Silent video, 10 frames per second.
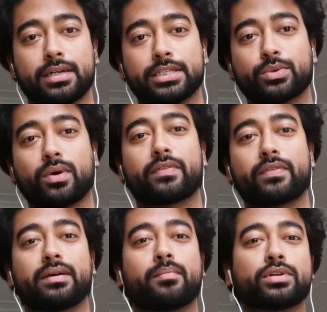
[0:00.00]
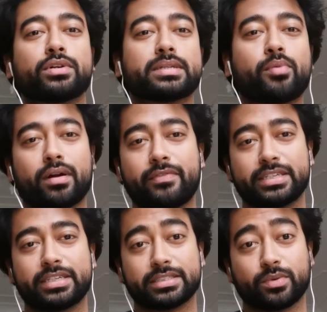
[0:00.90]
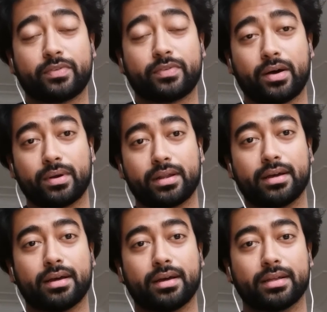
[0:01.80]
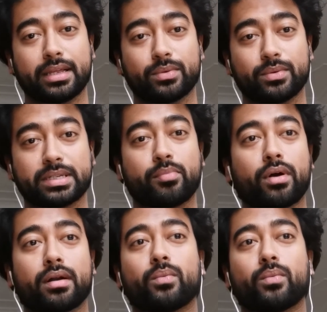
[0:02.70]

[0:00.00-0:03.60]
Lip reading: So one of the most important features we found that was important